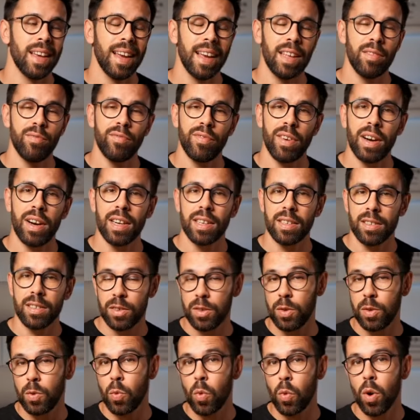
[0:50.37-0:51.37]
and find
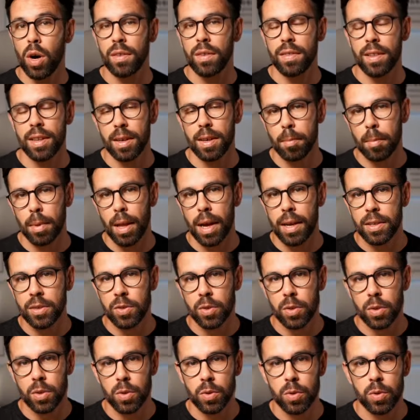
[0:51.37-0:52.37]
the one that applies
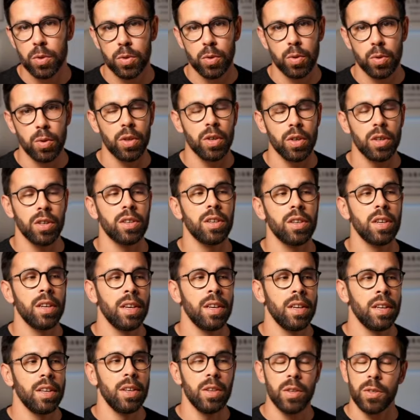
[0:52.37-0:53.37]
to you, to your
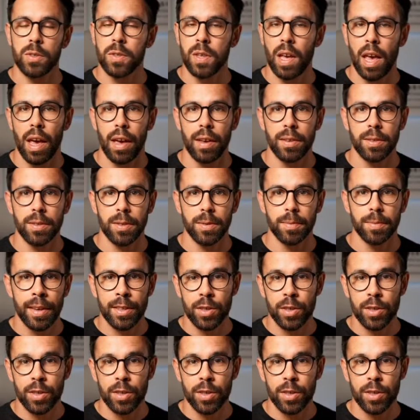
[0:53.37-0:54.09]
use case.